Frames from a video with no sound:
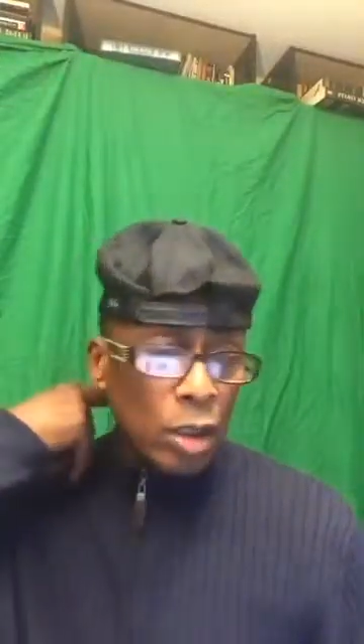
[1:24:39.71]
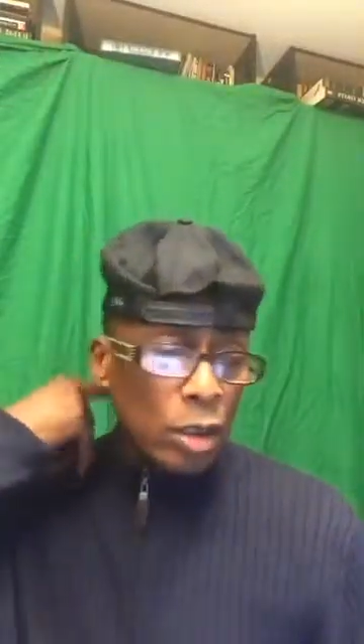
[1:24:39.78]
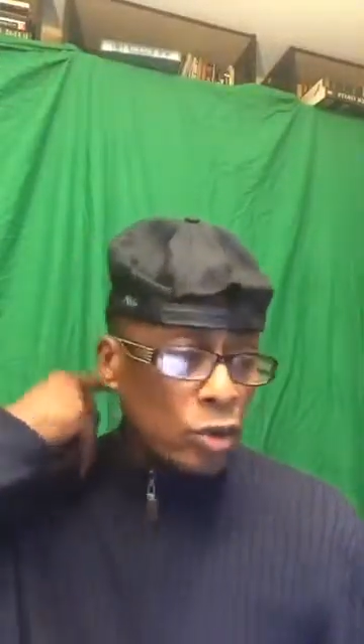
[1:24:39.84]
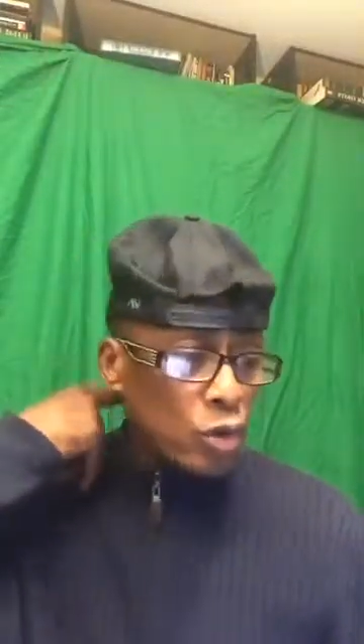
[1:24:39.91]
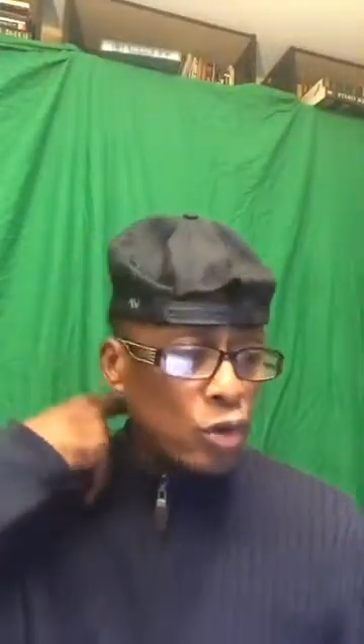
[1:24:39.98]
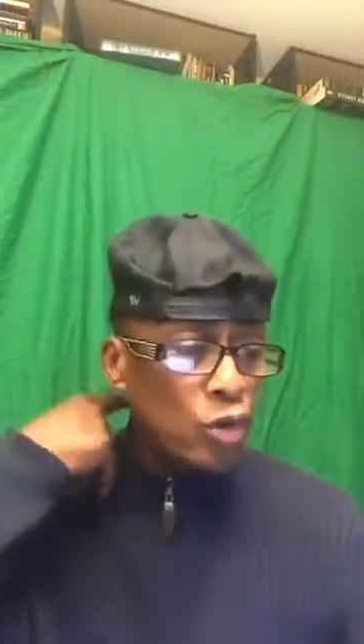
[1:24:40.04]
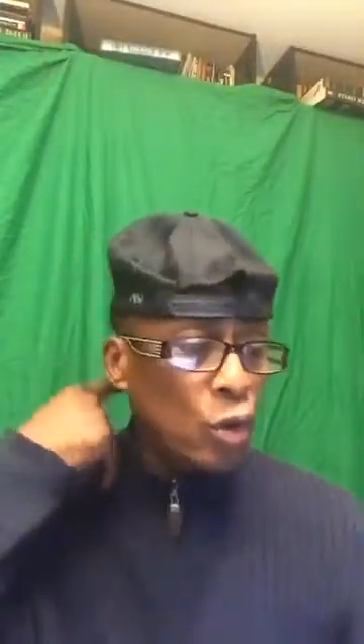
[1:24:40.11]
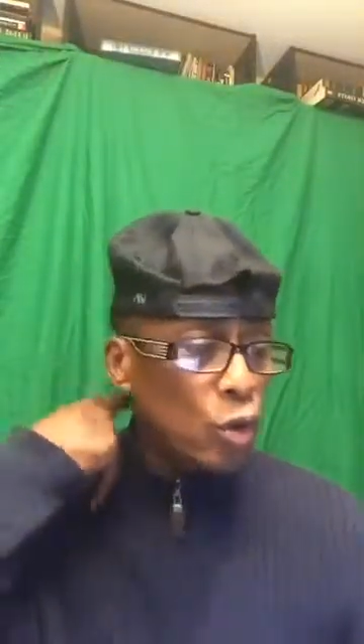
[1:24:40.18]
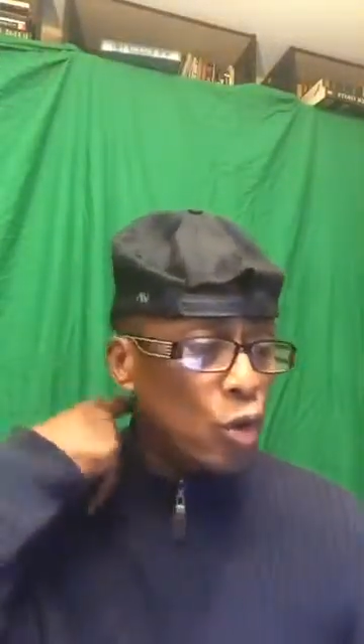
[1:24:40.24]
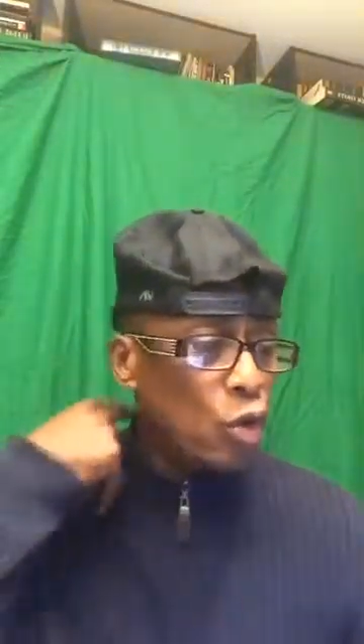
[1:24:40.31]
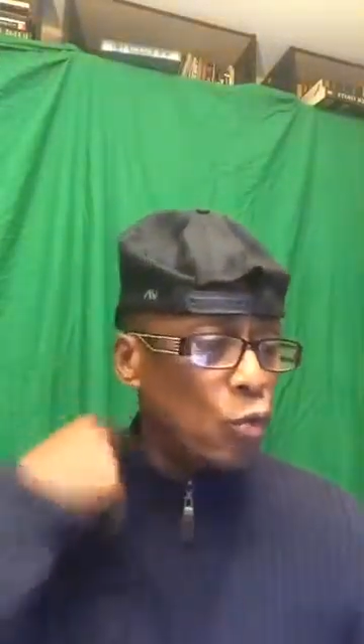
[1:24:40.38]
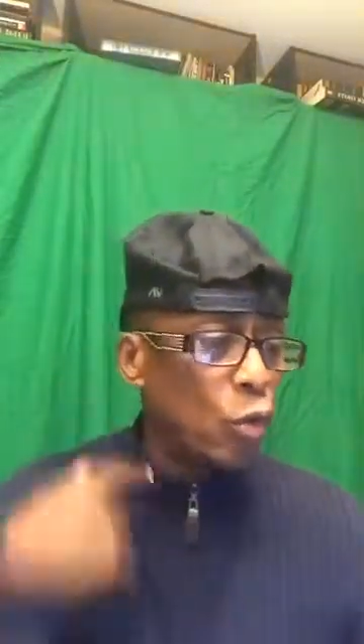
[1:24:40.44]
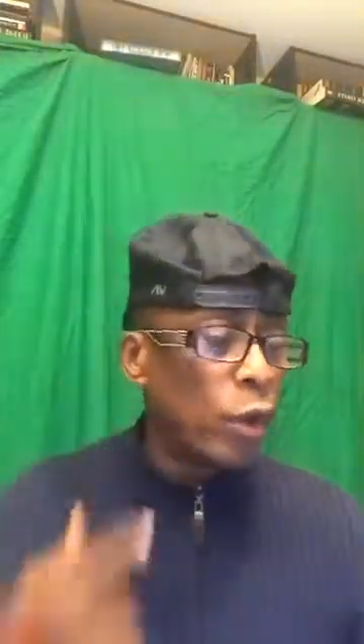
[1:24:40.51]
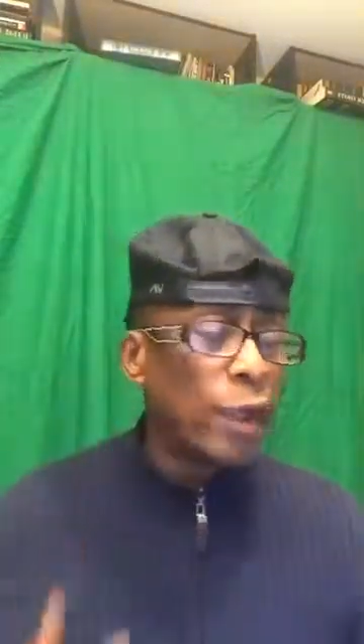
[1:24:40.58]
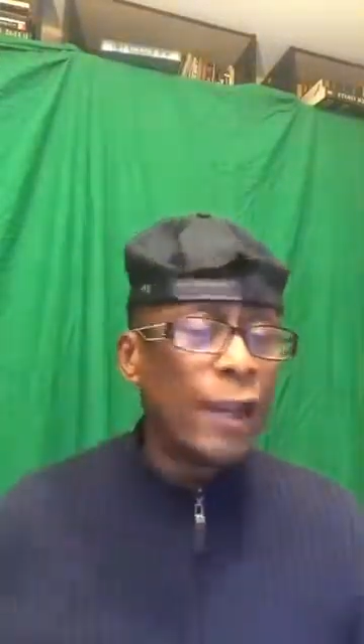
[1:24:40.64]

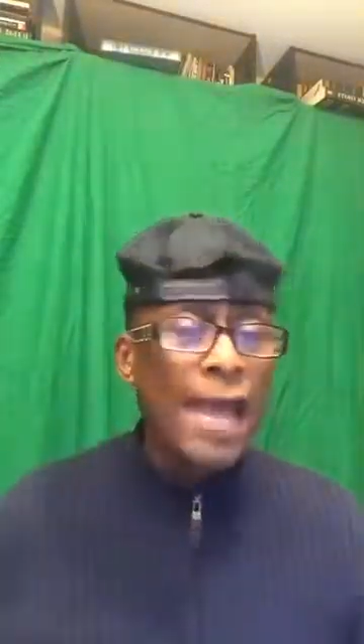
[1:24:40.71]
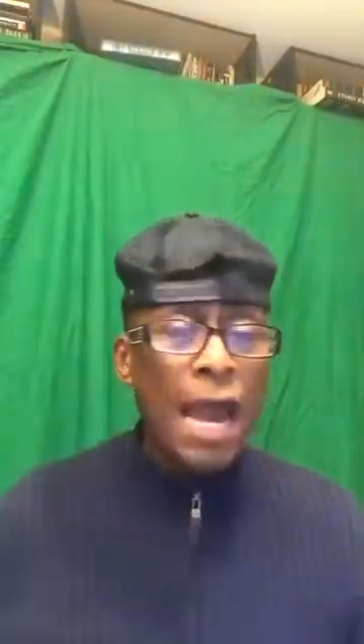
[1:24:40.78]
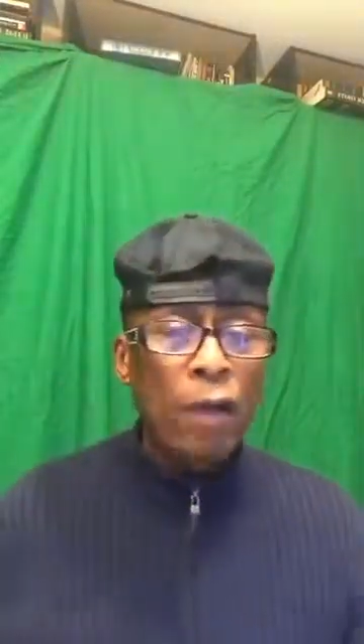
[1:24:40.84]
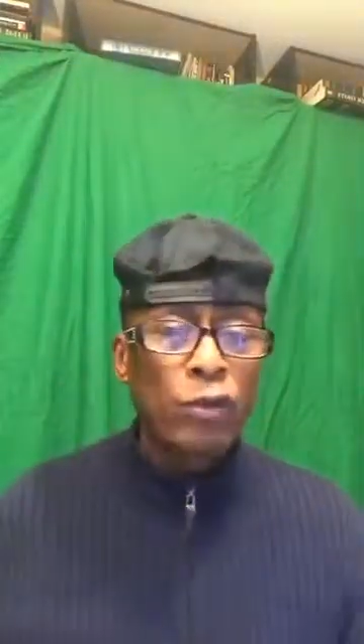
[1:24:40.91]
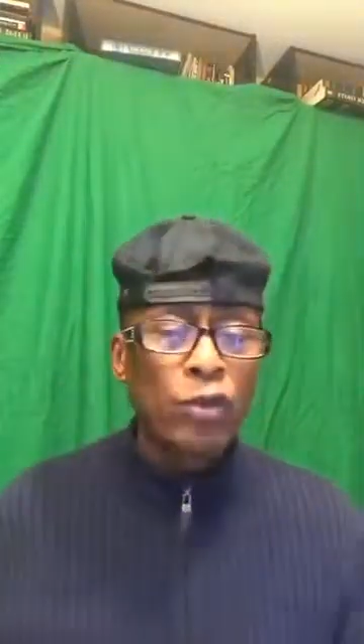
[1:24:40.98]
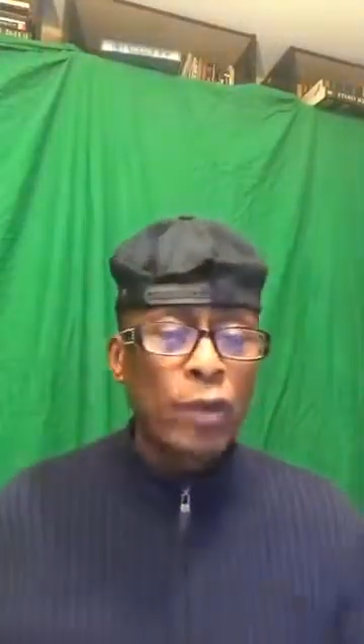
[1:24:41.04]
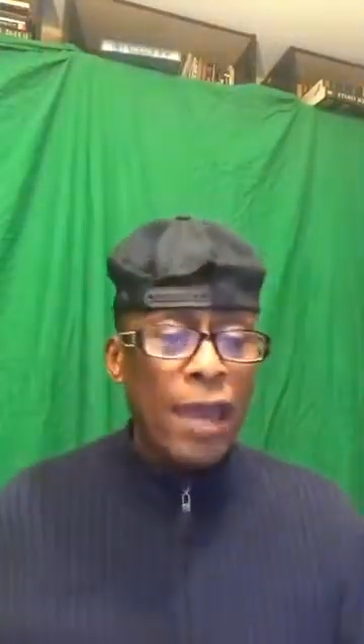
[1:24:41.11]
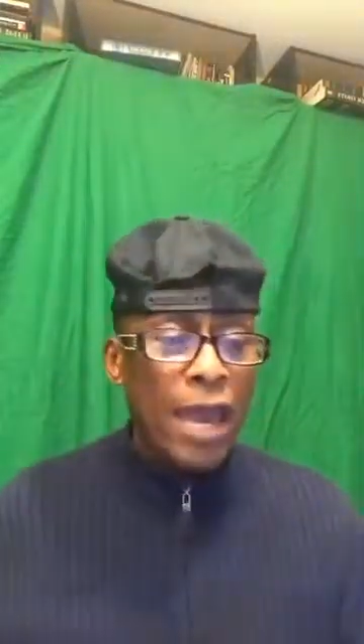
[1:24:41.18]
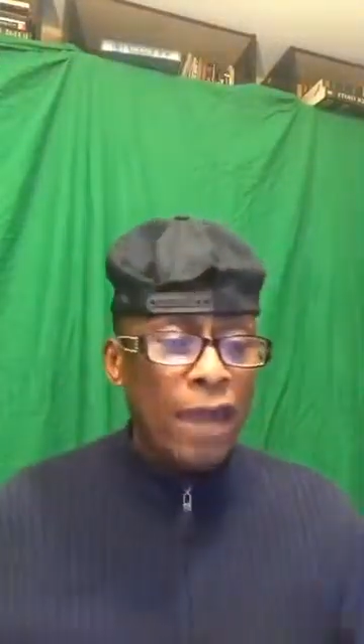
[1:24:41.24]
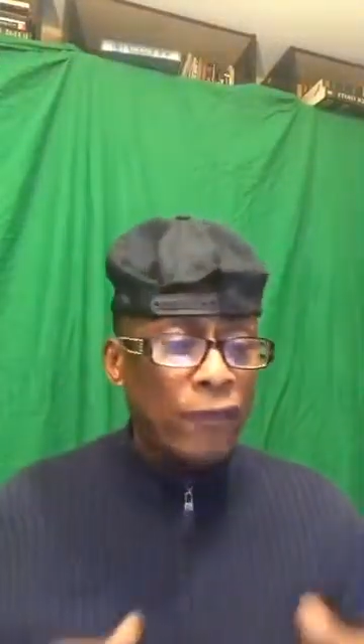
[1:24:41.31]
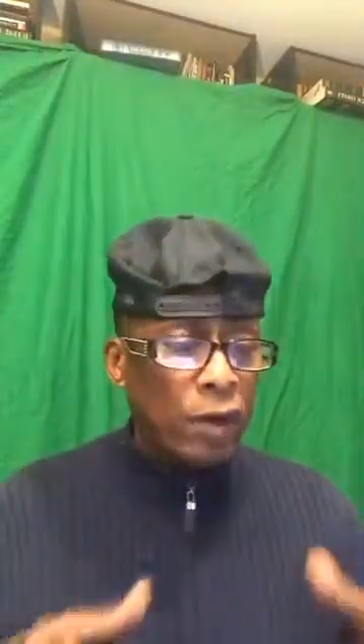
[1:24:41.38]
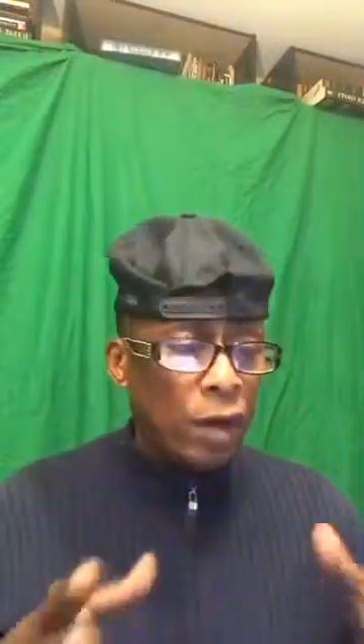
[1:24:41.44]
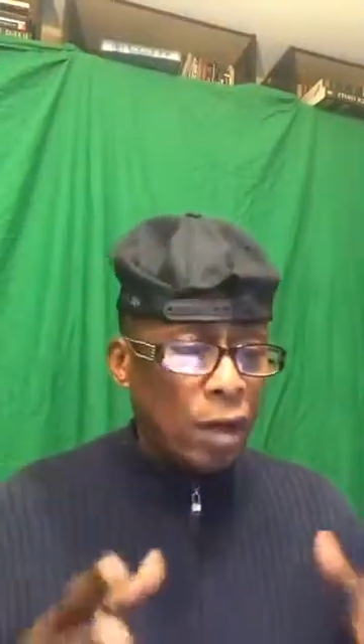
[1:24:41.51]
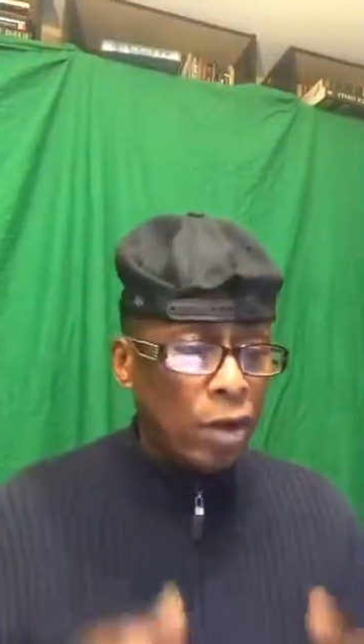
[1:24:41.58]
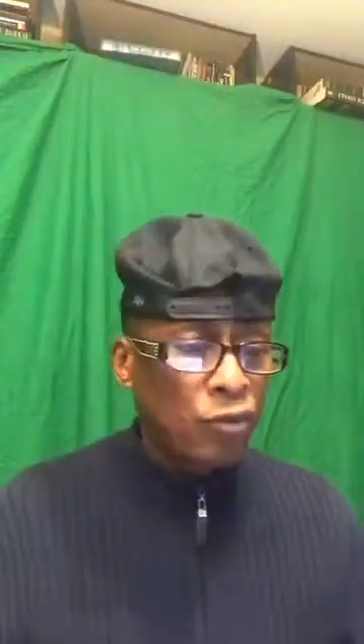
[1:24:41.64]
Zoom will allow you to have
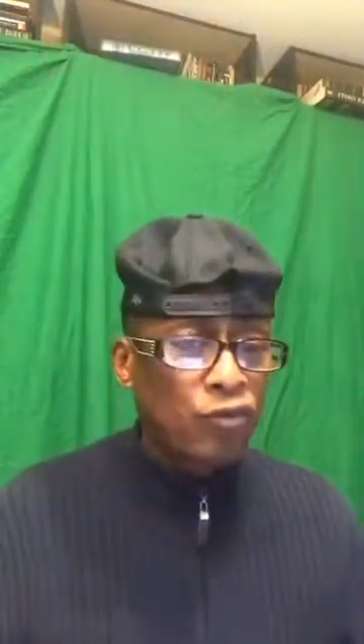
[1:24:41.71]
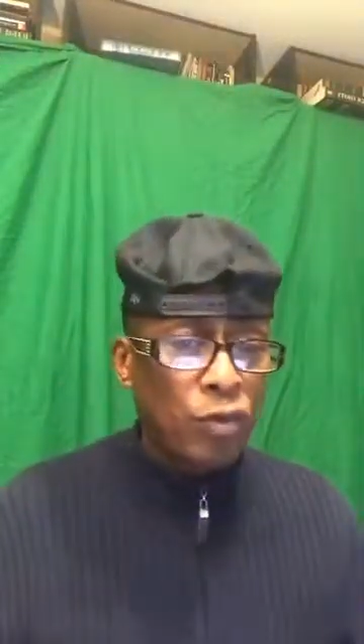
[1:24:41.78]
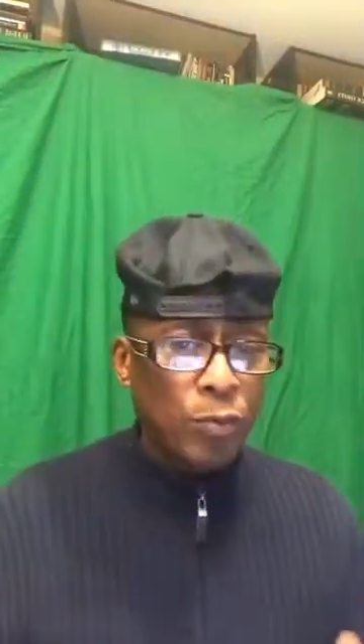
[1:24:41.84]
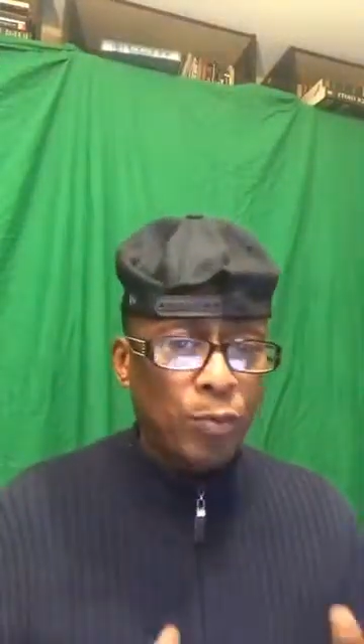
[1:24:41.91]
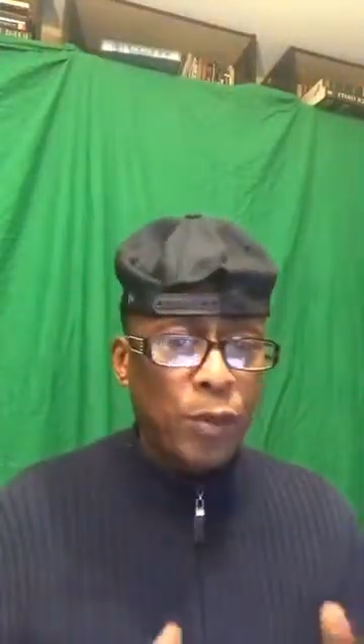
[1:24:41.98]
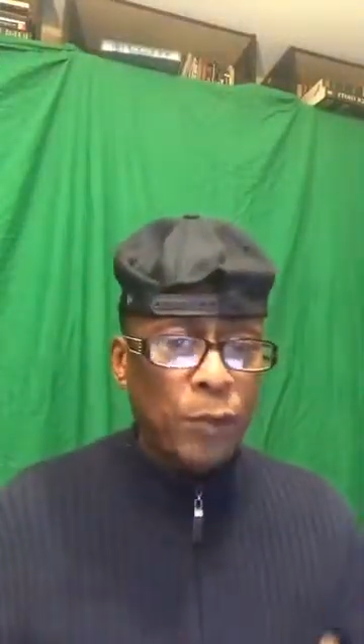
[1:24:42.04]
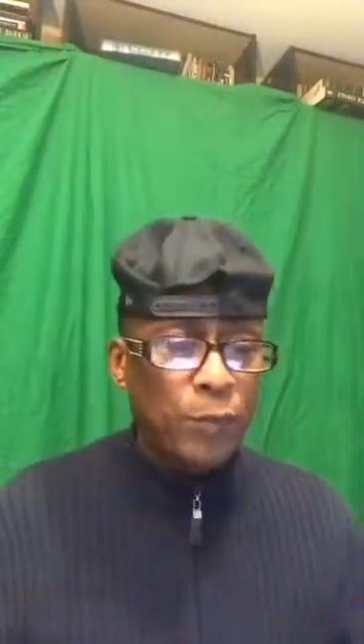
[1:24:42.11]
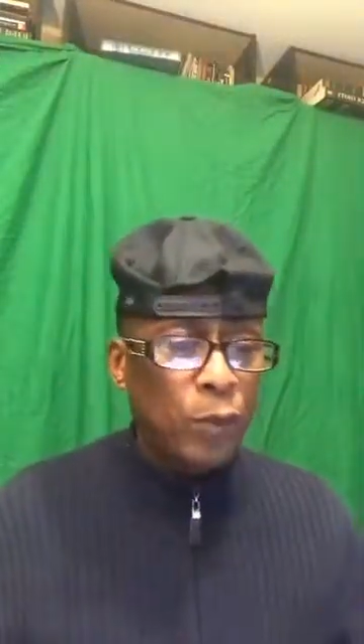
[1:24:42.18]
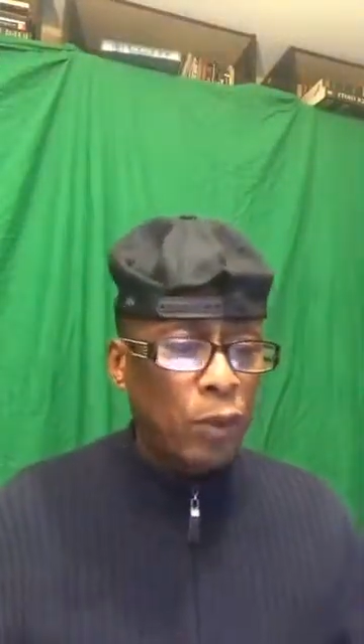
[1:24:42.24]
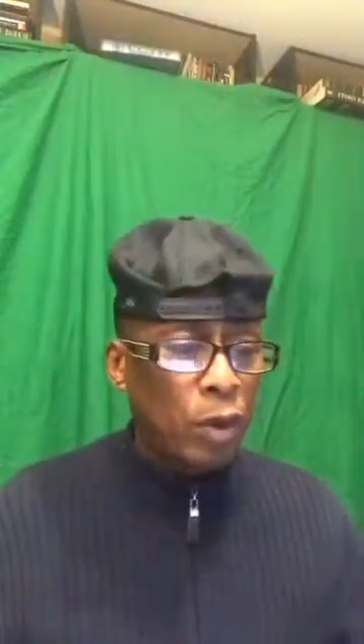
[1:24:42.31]
100 people